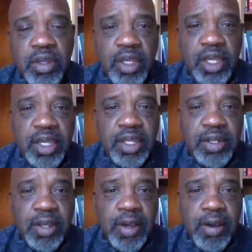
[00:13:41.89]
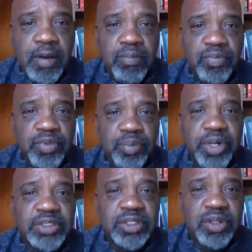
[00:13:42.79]
And the
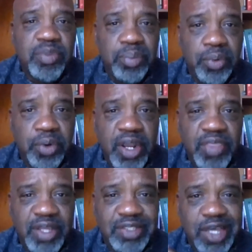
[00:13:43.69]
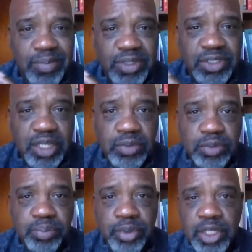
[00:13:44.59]
president of the board at that time, his name was
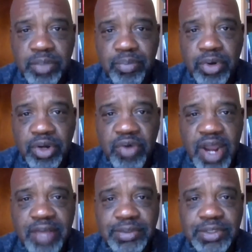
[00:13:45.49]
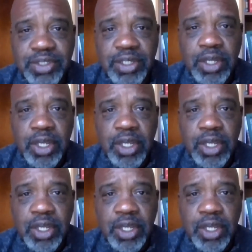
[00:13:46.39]
Bernie Grafsky.